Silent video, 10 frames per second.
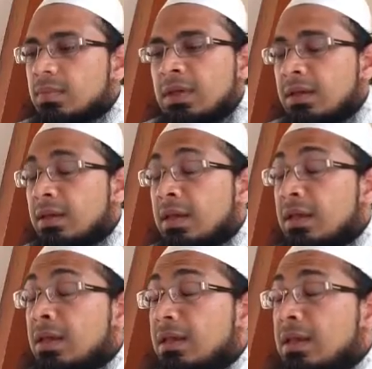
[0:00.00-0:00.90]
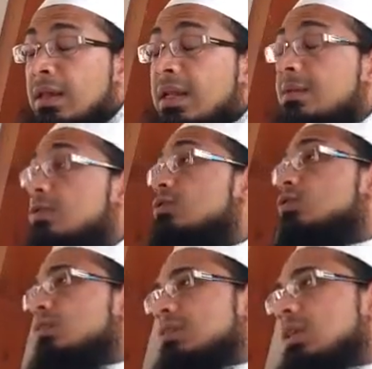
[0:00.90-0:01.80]
In our
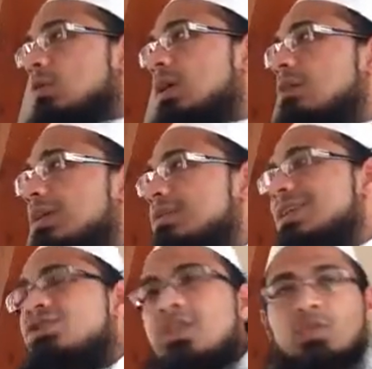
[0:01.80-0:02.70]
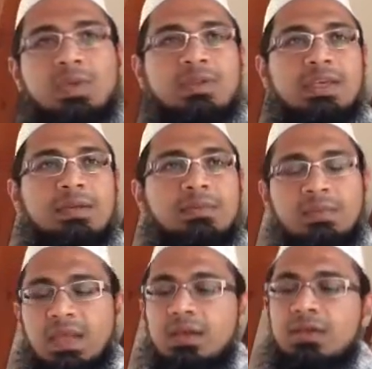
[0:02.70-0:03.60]
duty towards the Quran, recitation is one thing.
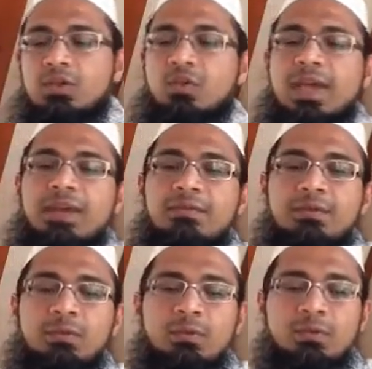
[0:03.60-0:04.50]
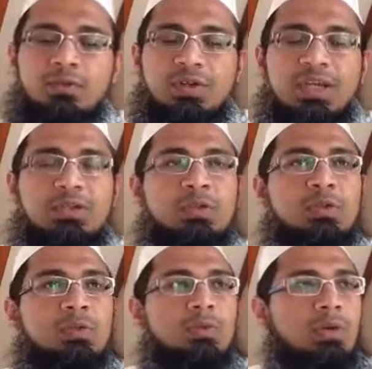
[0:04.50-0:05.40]
So we have to try
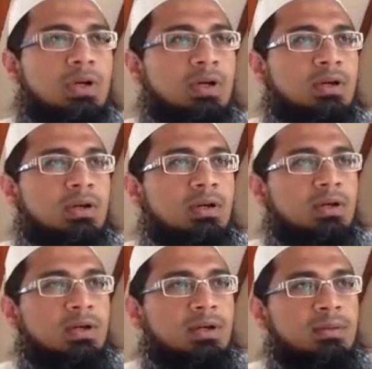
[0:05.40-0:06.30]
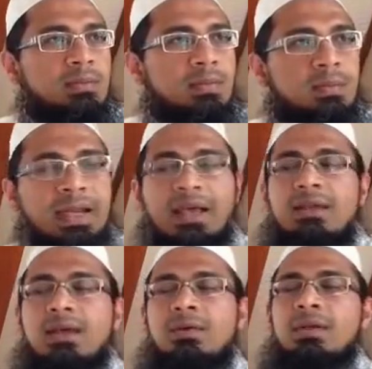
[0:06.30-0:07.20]
to
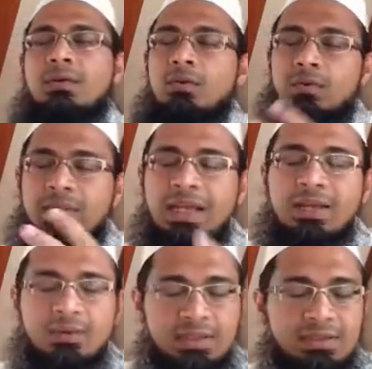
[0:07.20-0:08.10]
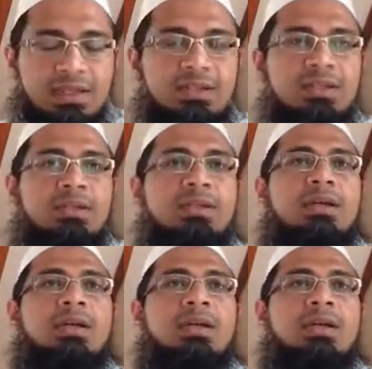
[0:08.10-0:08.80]
plan our recitation